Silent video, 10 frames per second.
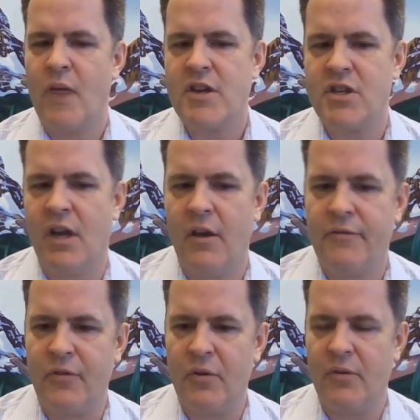rationale
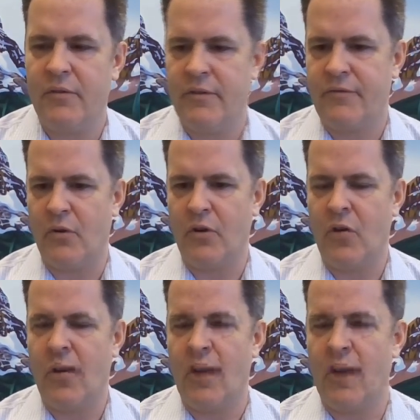for
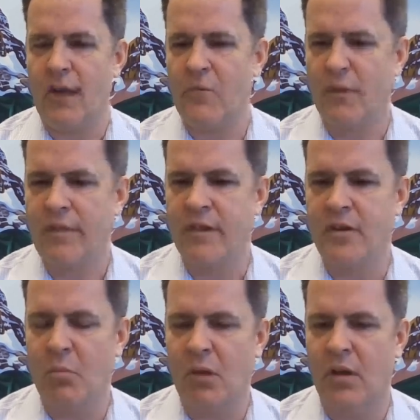going ahead with the
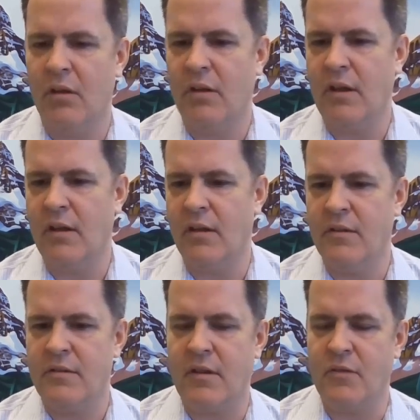new mill
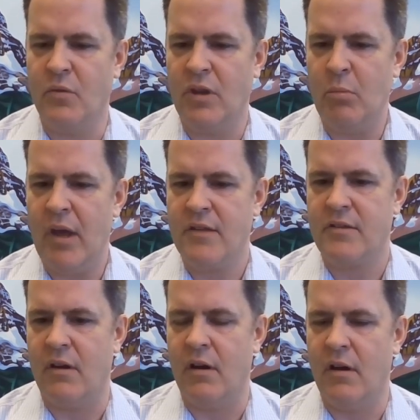is really
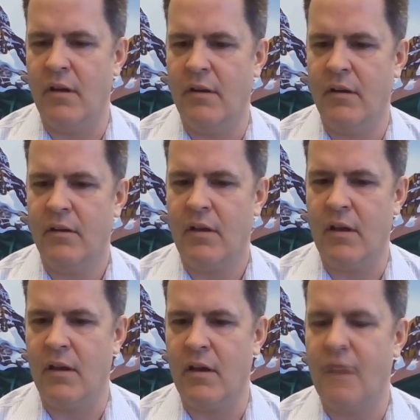based on
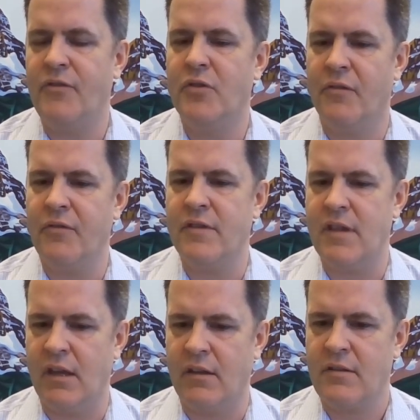a few different
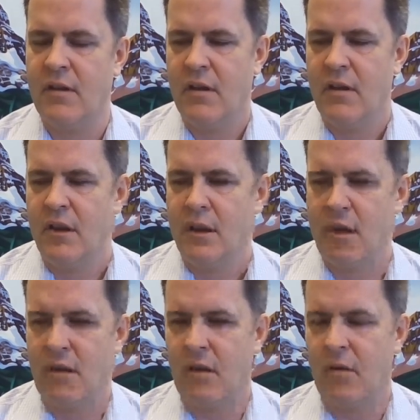things.
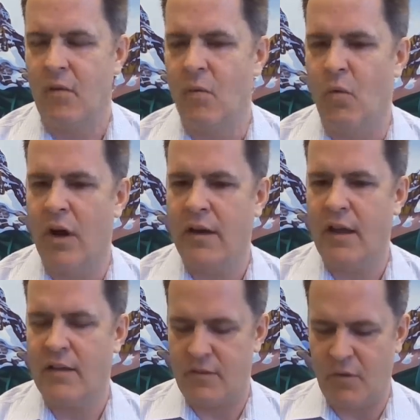One,
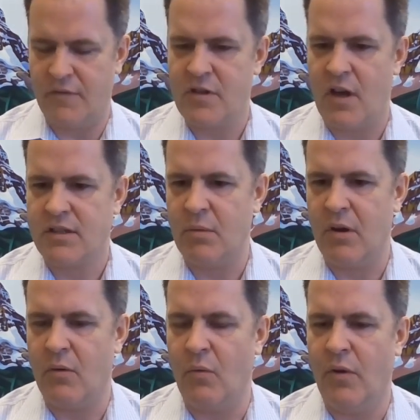as we've talked
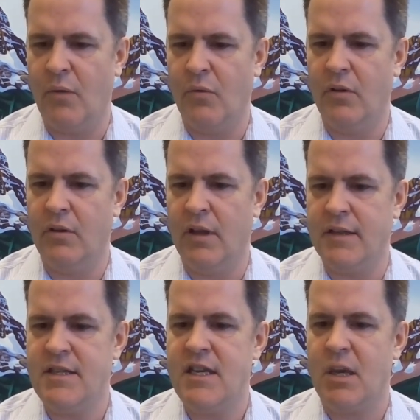about, we will
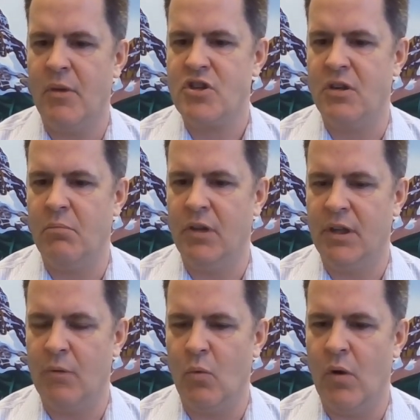decommission mill
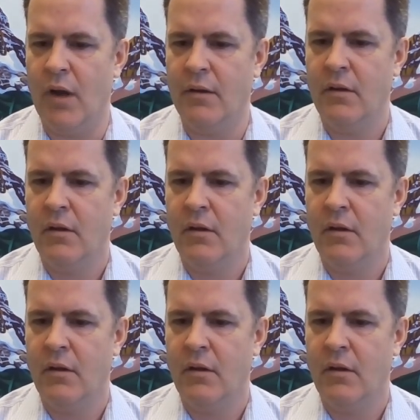number one